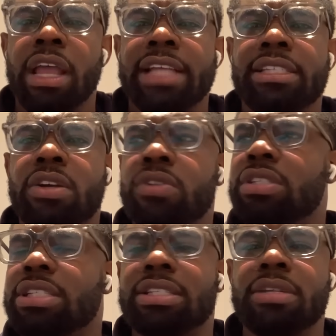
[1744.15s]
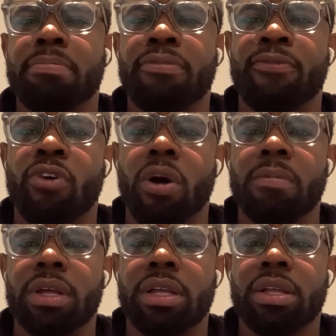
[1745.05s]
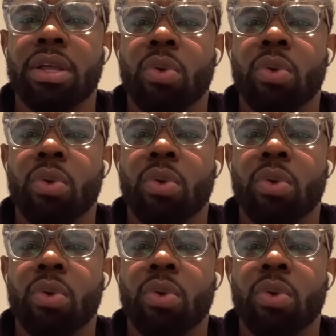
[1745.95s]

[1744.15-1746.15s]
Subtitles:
He's a consistent performer